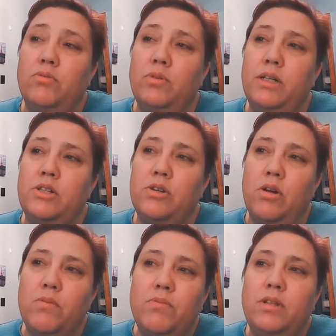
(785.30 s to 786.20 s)
which
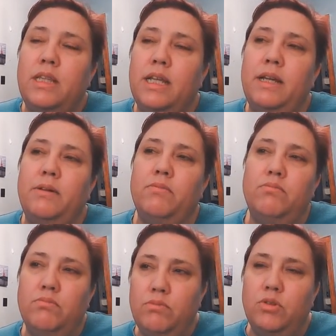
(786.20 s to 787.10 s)
hopefully they
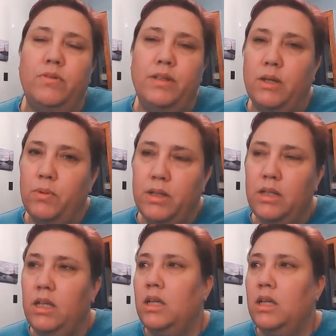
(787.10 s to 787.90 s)
do everything quickly.